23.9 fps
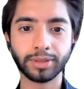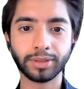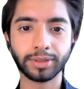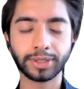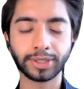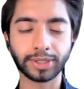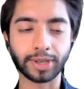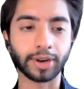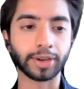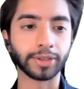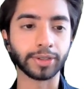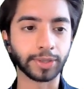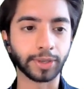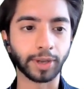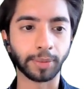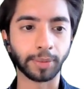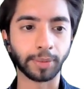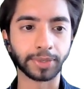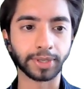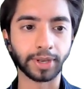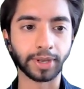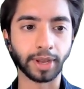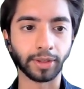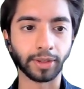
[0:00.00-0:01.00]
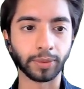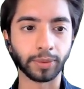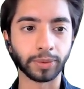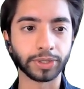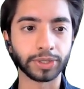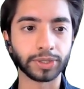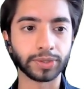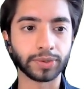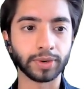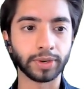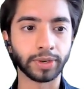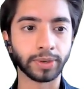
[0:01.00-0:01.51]
starting to come together,
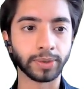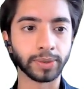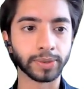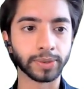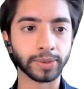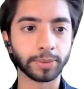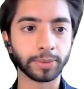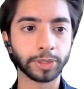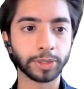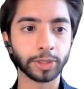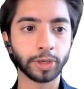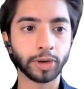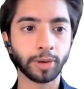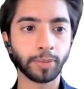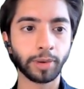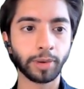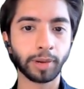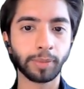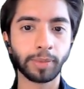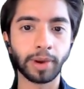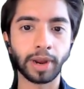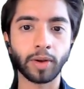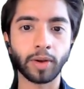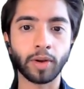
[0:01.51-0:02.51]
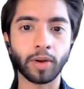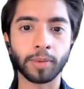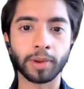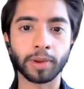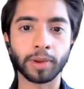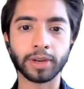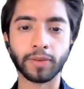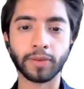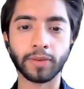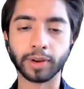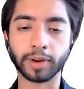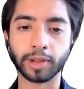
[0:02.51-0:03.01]
which is really cool. So I'm just going to bring back all my
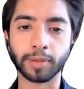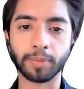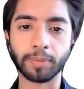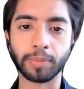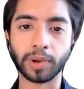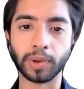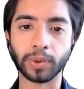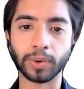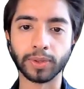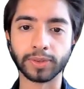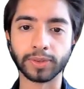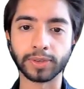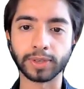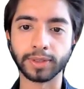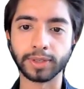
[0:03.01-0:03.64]
different components,